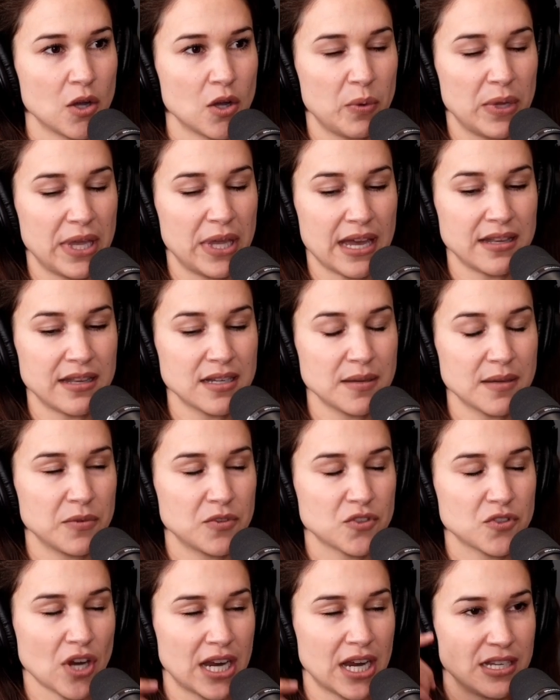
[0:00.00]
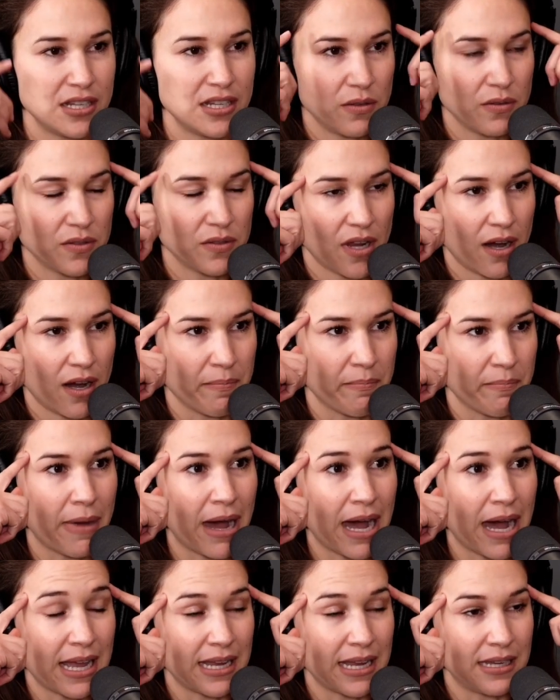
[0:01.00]
we end up trying to use our
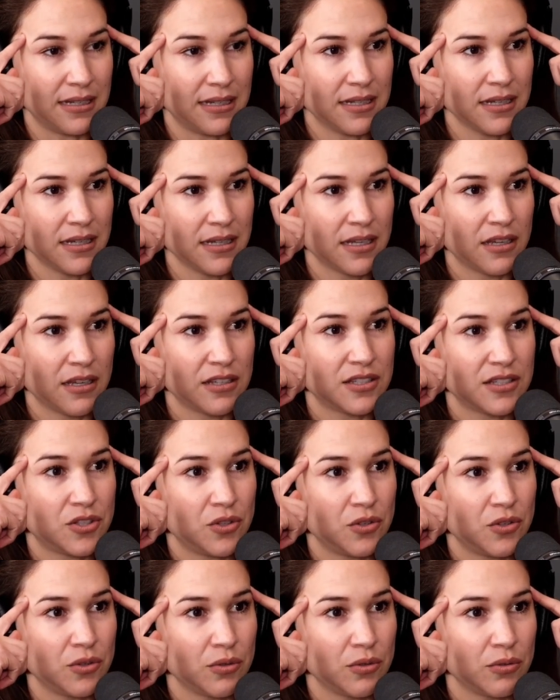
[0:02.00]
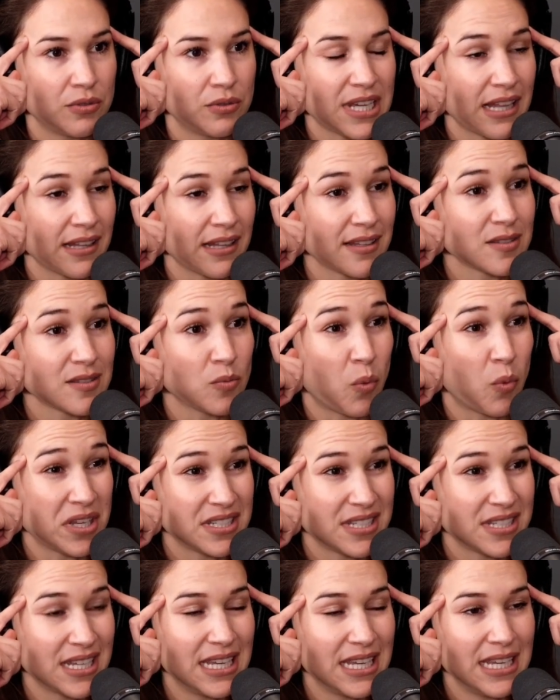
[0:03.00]
mind to tell us
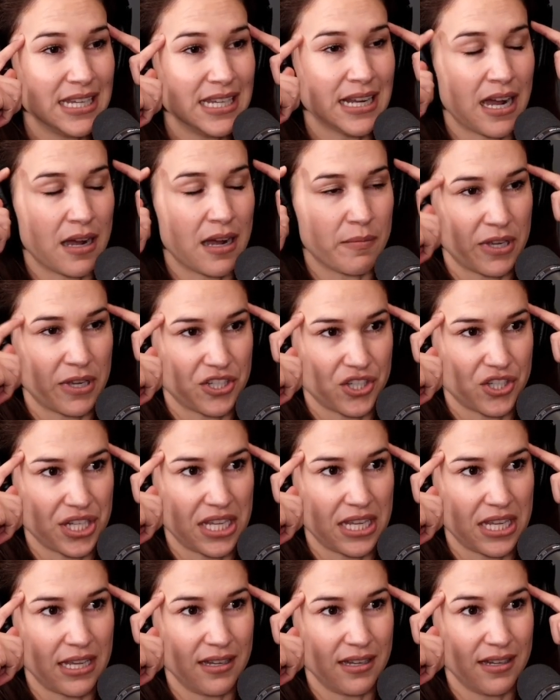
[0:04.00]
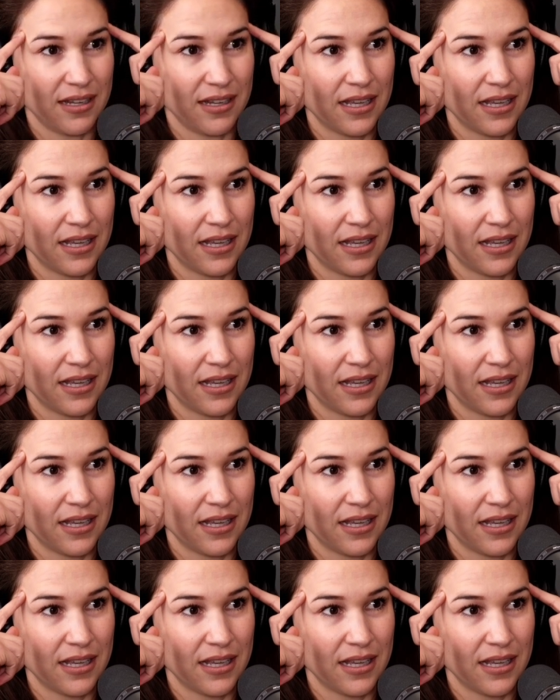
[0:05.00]
what to eat and how much to eat.